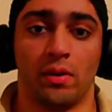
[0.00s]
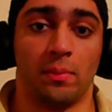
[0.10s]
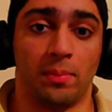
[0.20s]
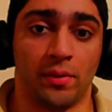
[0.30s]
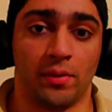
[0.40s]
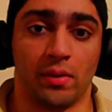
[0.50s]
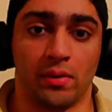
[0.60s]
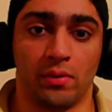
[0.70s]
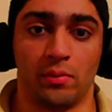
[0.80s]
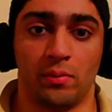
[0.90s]
her
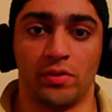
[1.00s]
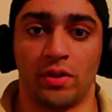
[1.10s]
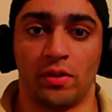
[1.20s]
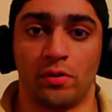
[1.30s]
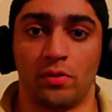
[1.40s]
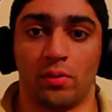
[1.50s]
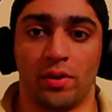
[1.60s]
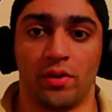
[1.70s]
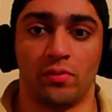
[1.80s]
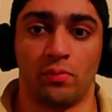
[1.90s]
brother, was a
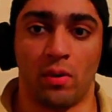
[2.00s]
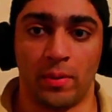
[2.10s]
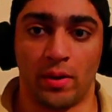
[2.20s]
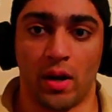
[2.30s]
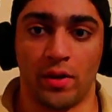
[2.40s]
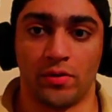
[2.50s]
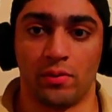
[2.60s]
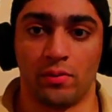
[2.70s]
notorious womanizer